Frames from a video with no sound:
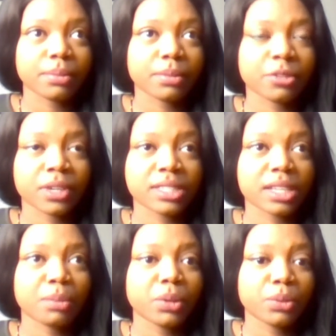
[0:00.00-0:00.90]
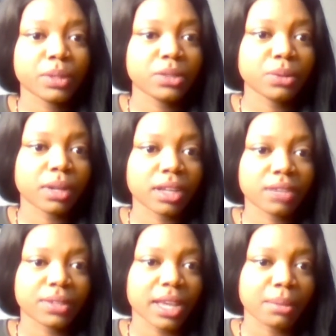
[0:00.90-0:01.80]
for example, we do a lot
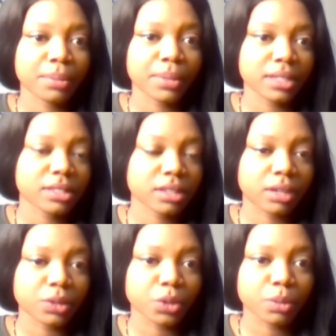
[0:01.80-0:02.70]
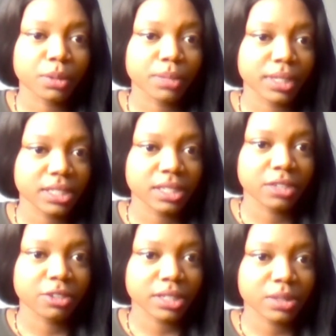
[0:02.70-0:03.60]
of campaigns called No More Bloody
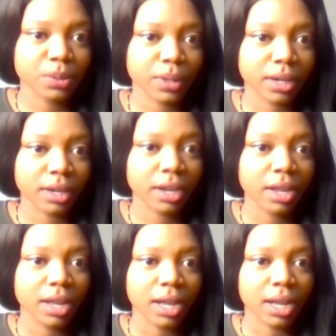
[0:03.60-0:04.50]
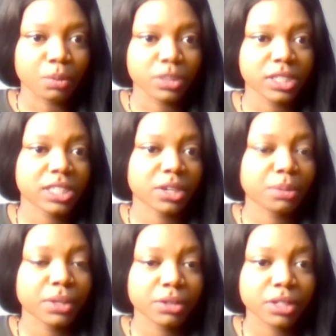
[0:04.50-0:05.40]
Secrets, where we share
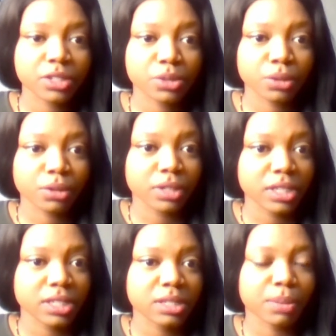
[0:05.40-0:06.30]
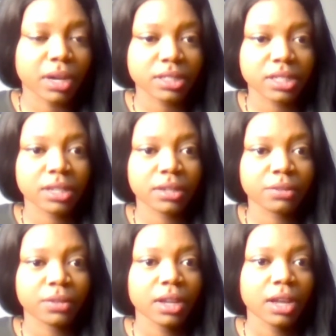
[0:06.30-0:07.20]
period stories,
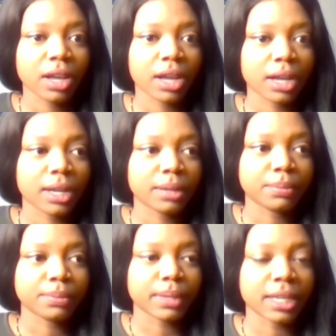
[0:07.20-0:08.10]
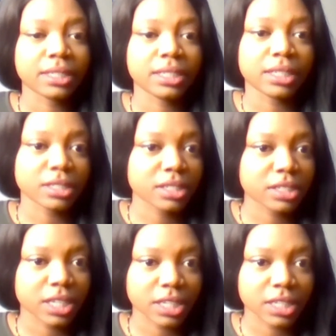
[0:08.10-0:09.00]
positive ideas to
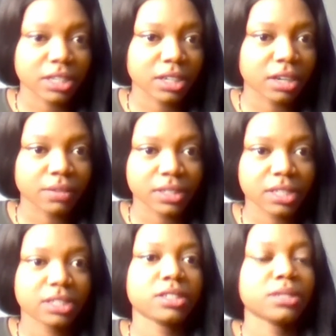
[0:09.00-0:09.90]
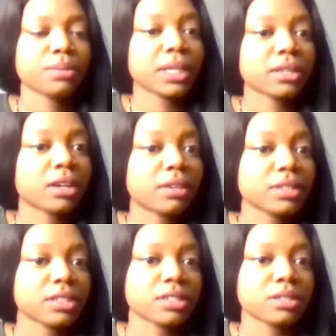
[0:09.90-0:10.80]
change the conversations, to make the
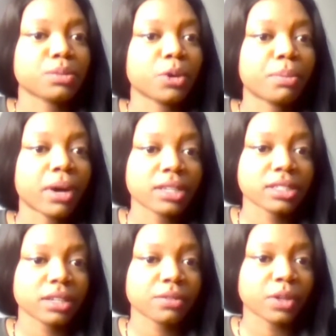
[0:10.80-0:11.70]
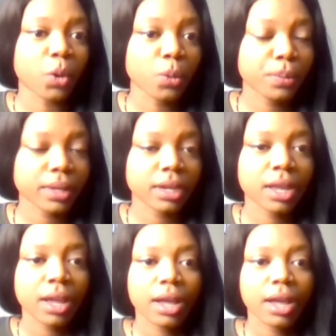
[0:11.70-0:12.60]
conversations more positive and open.
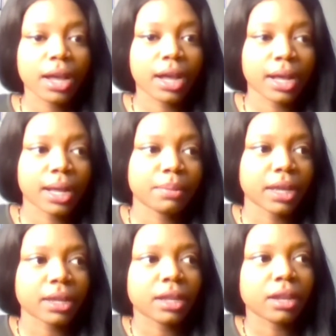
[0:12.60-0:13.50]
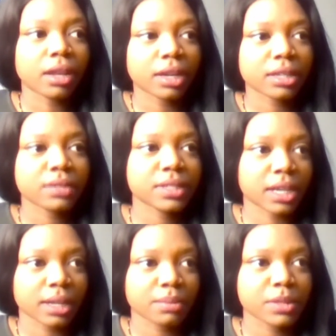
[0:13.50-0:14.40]
And a lot of
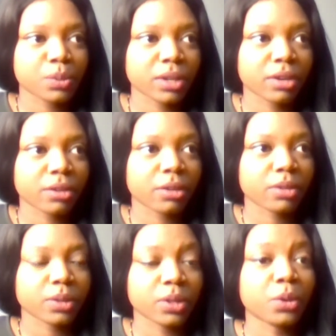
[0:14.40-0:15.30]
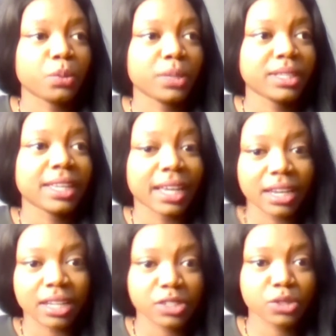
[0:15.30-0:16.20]
times we
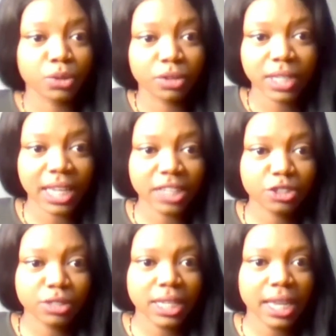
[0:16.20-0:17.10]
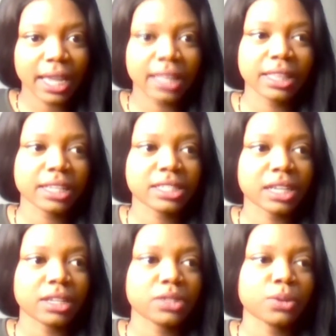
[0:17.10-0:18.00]
get a story entry and they
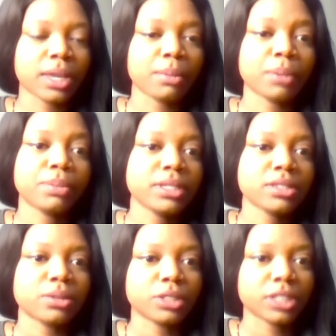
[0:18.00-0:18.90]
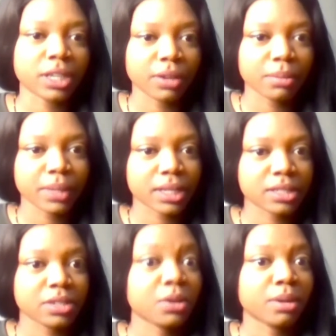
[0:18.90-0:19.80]
tell us, okay, but please don't share it
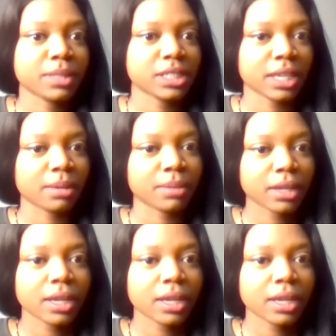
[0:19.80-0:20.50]
because, I'm ashamed.